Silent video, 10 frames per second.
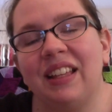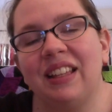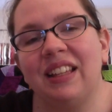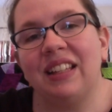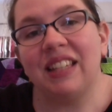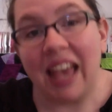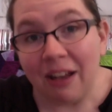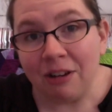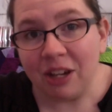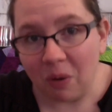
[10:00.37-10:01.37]
It's
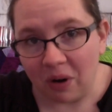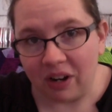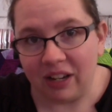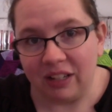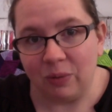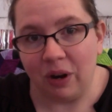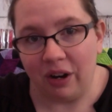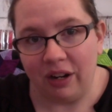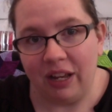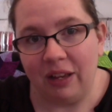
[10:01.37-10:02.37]
County Cork is
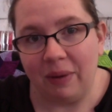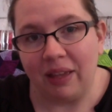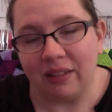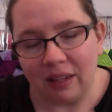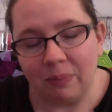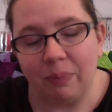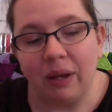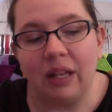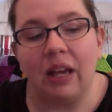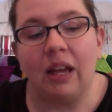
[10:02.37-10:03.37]
where he makes it,
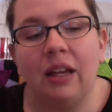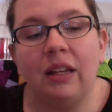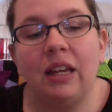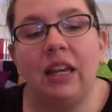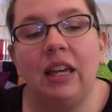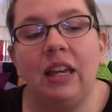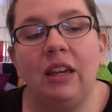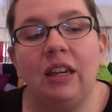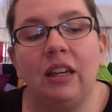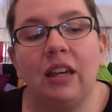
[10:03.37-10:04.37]
but
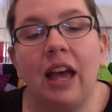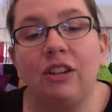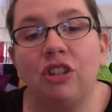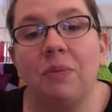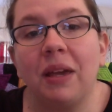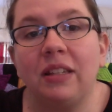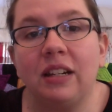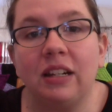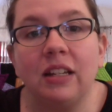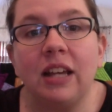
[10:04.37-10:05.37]
he actually makes it
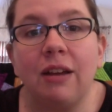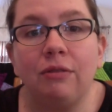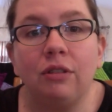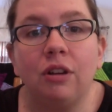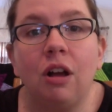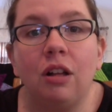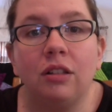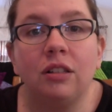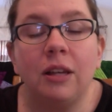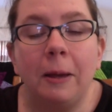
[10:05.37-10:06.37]
in a town
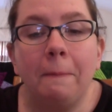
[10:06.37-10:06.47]
called,